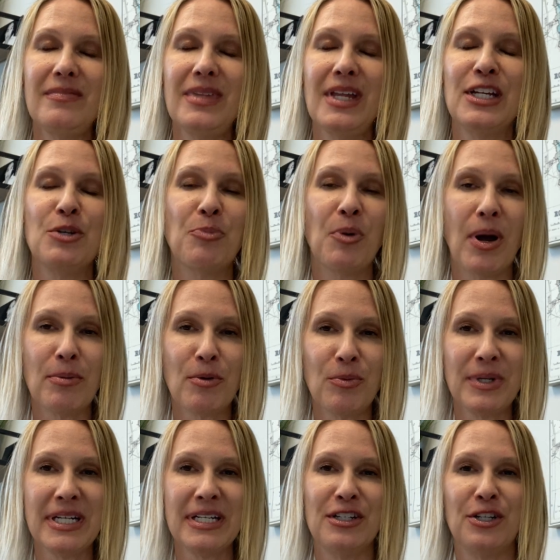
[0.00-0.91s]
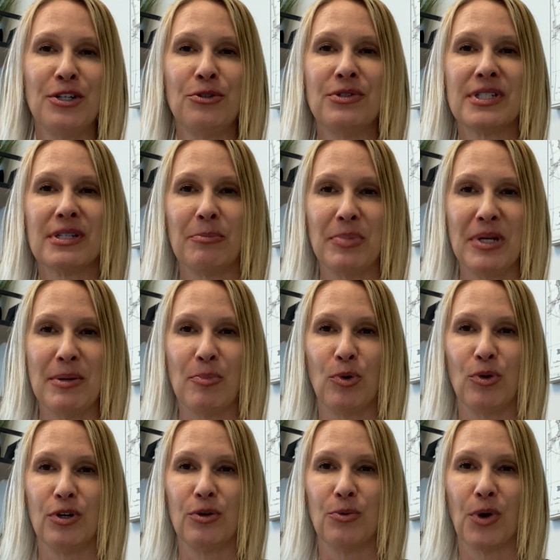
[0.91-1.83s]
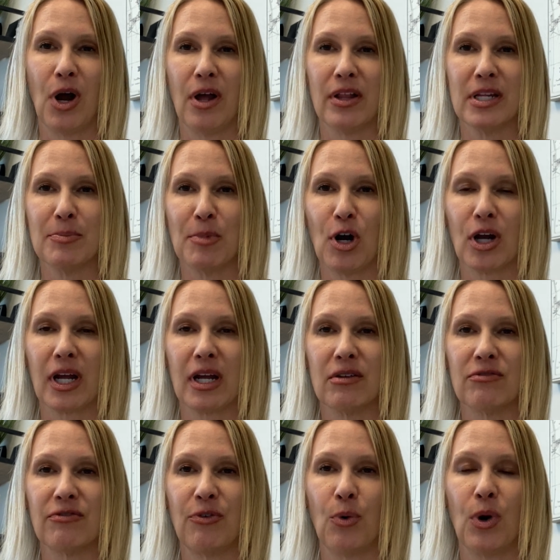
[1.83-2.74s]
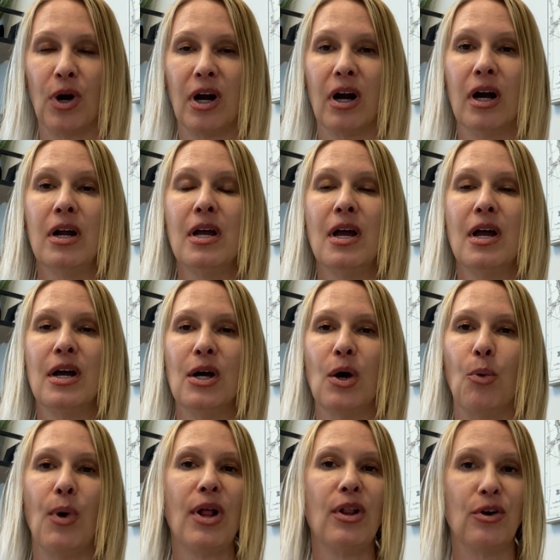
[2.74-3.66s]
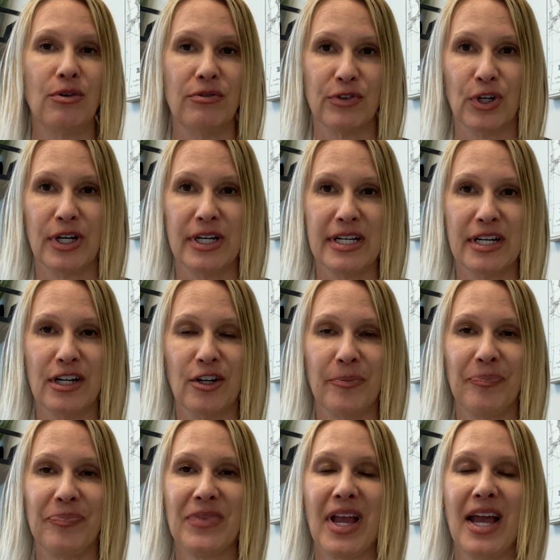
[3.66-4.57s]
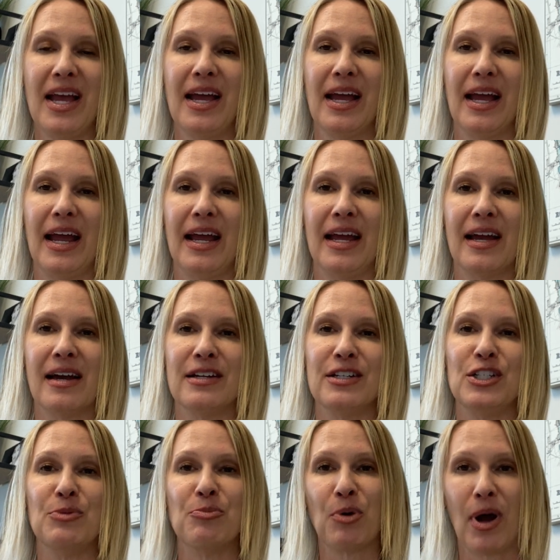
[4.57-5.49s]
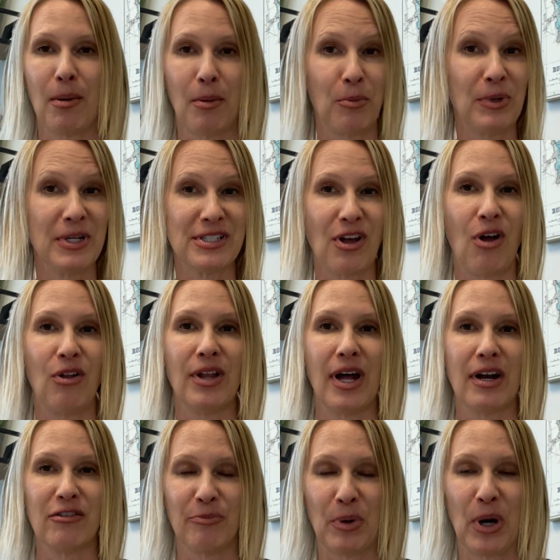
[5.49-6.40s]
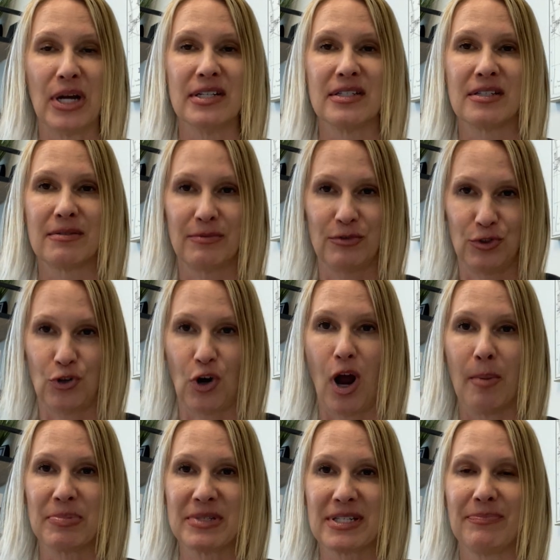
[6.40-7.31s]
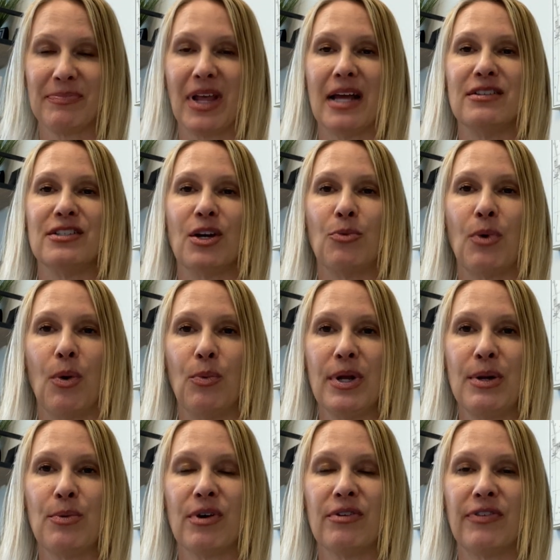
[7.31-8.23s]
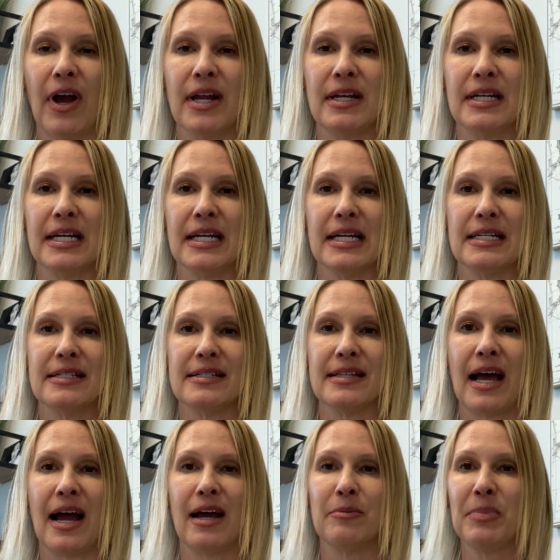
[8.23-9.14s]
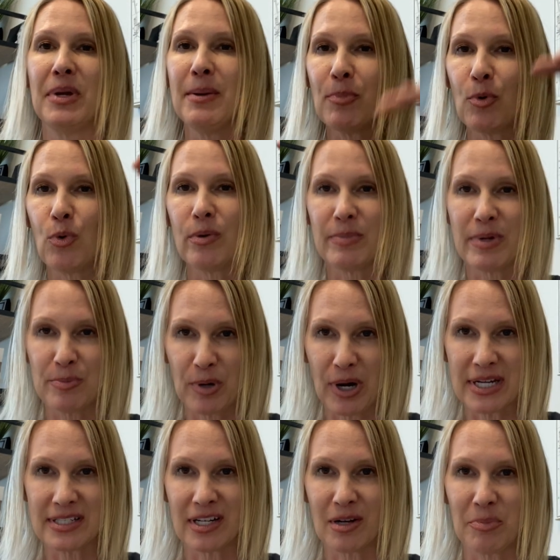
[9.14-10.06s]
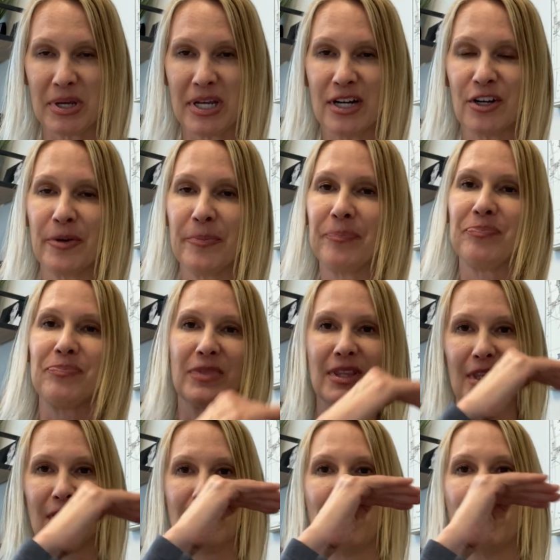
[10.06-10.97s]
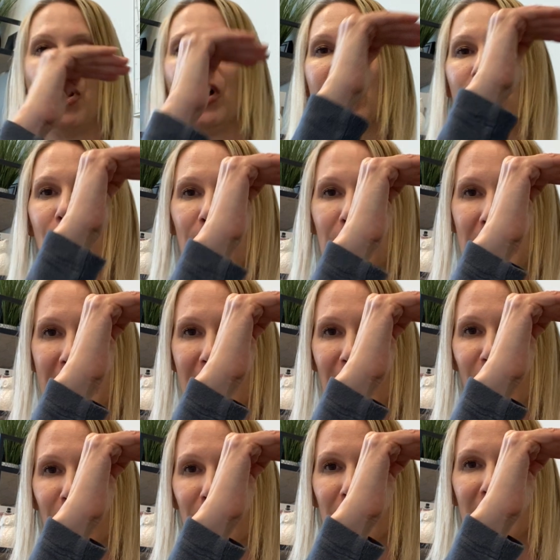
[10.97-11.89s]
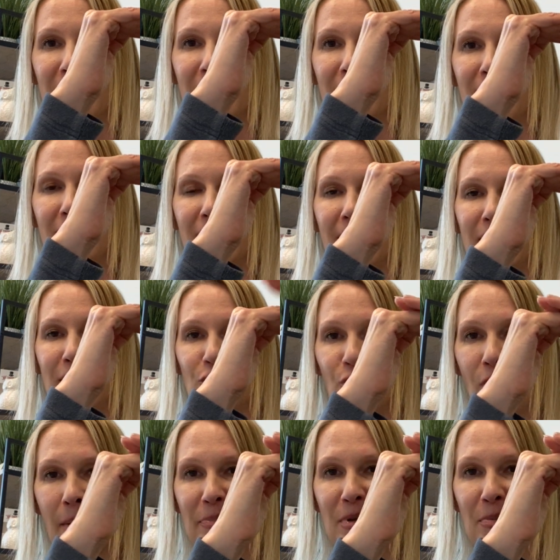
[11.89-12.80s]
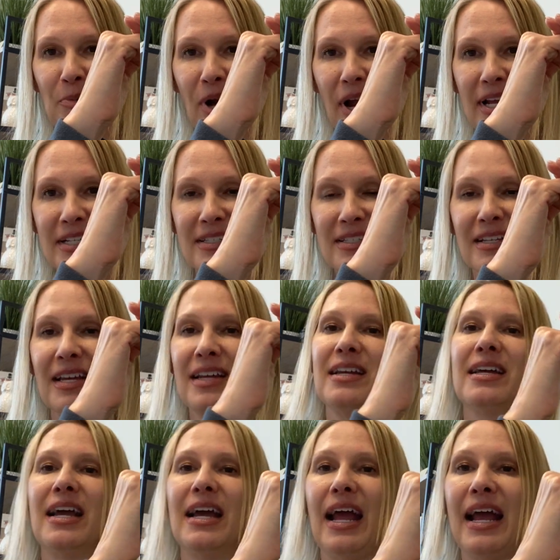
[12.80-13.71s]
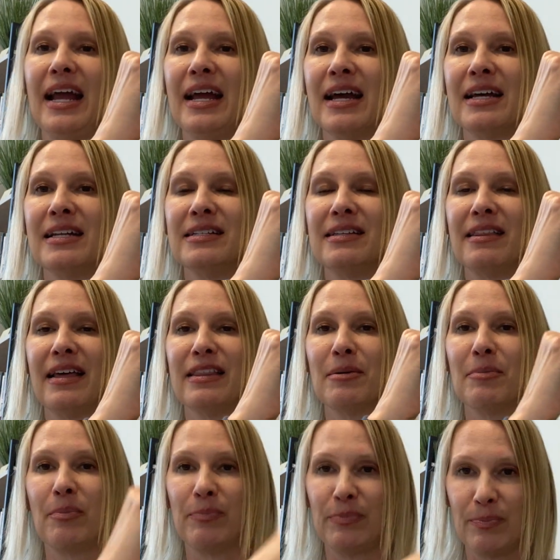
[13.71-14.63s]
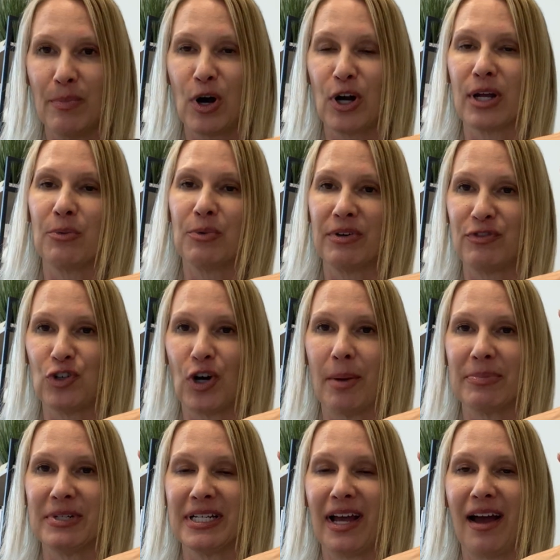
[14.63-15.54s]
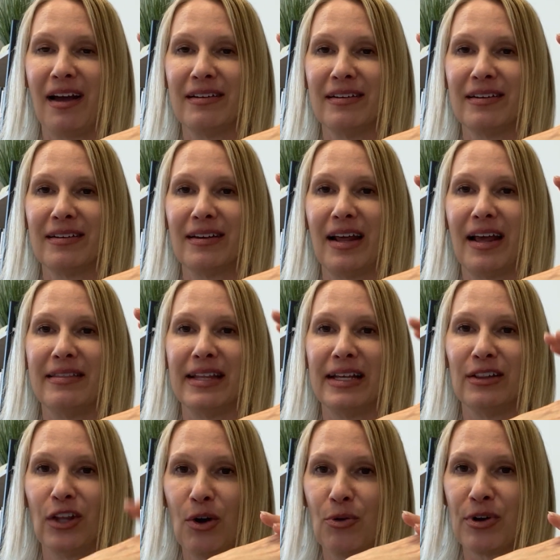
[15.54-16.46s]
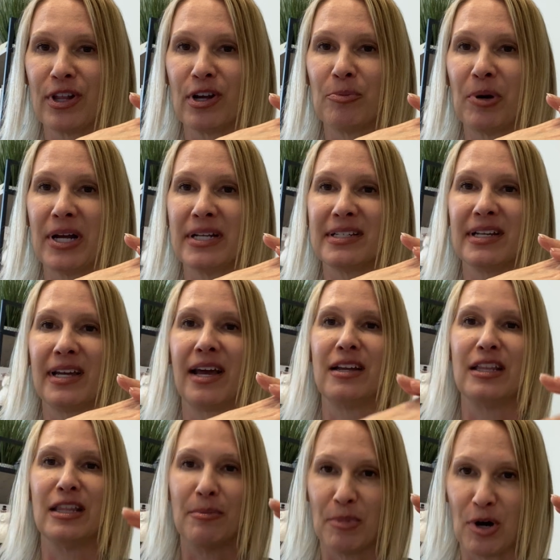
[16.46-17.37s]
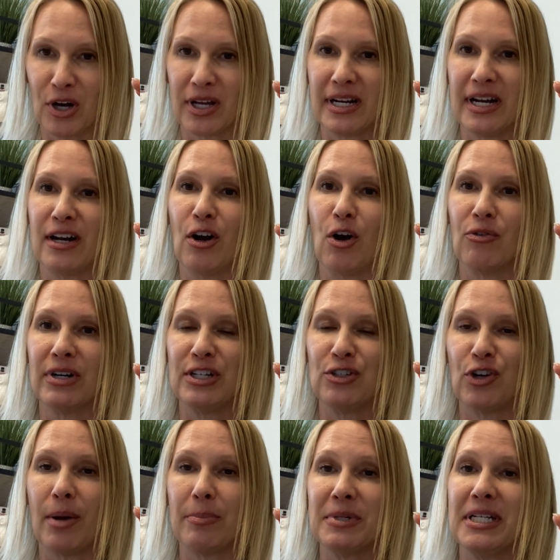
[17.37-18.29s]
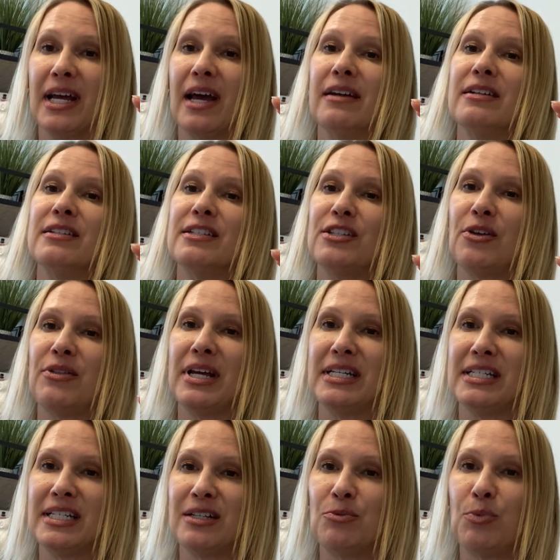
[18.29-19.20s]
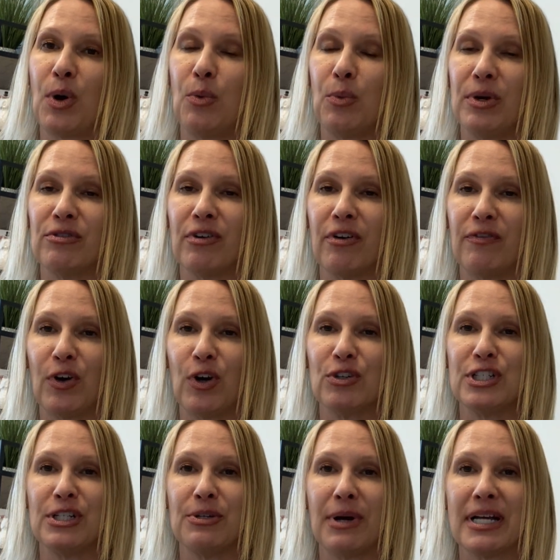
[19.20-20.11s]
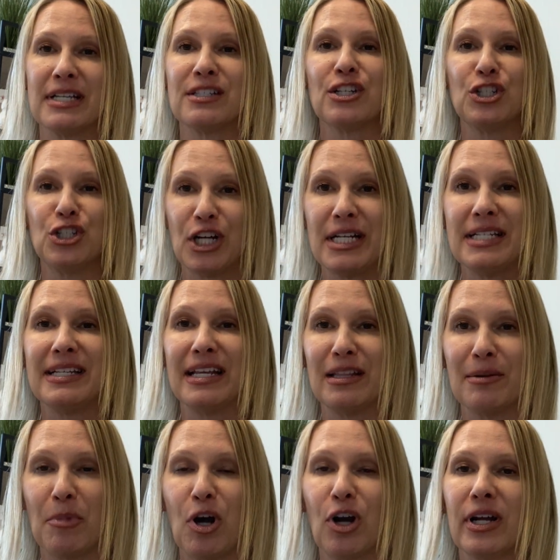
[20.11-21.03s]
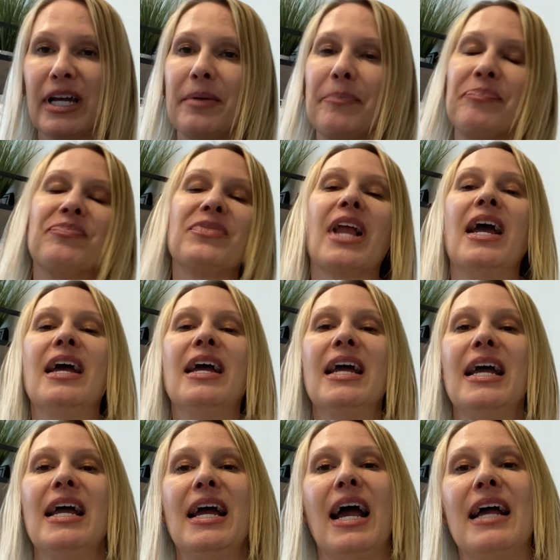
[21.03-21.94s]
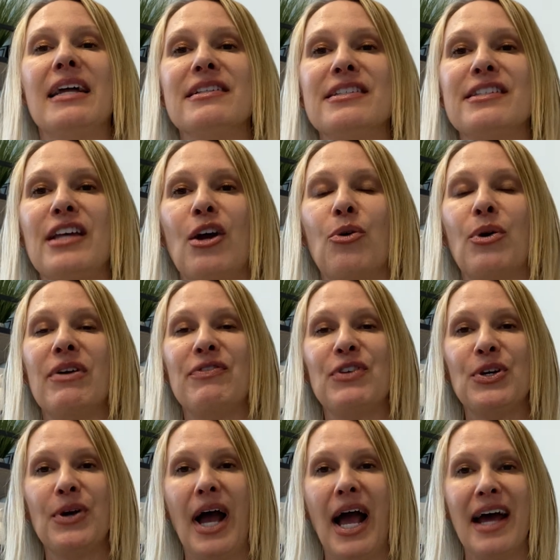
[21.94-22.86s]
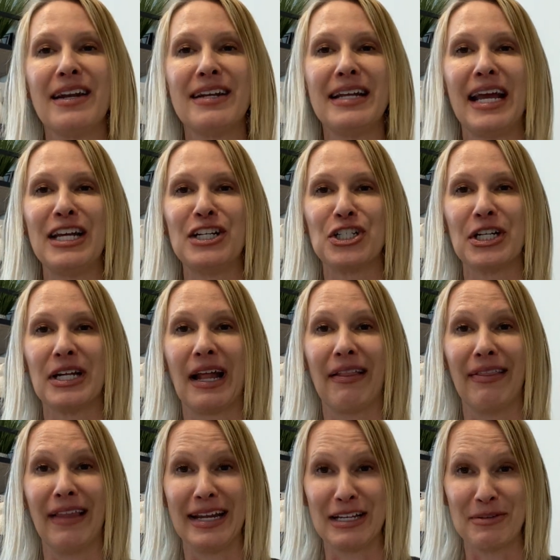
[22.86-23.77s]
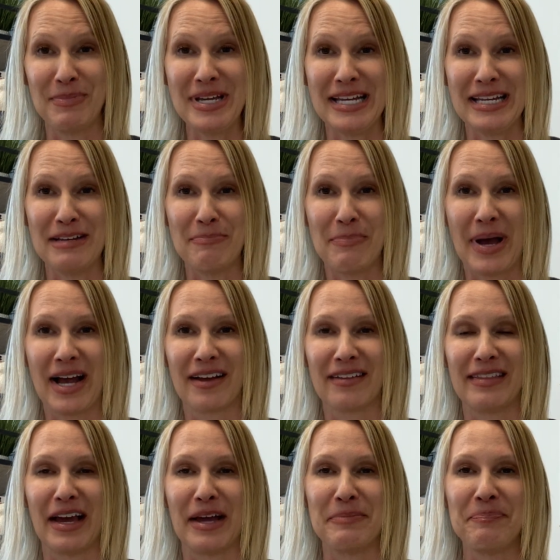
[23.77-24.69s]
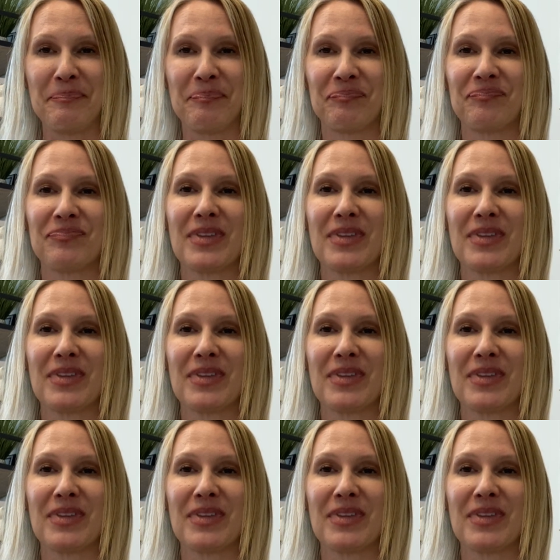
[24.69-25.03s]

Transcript: you probably knew some people who were on the market for well over a year, and you probably saw a lot of price drops. And so what we were finding is that people would be priced up here, the market would be here. They'd drop the price, and then the market would have dropped again, and they'd lower their price again, and the market had already dropped again. And so they did what we referred to as chasing the market. And so if you had an agent like me back then,